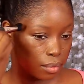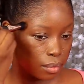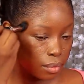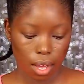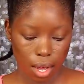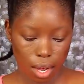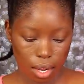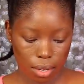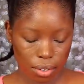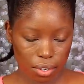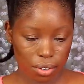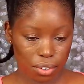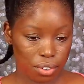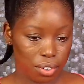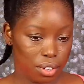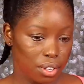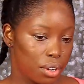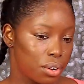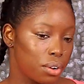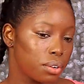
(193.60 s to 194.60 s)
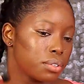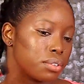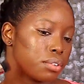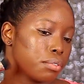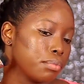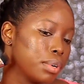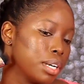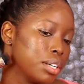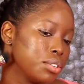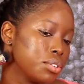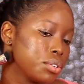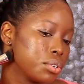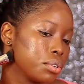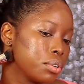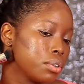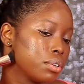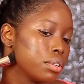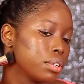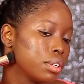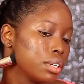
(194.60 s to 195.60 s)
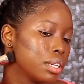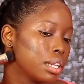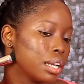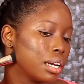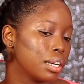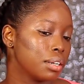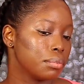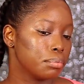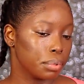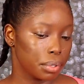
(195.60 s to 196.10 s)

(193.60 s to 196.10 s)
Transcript: I don't usually contour my jawline,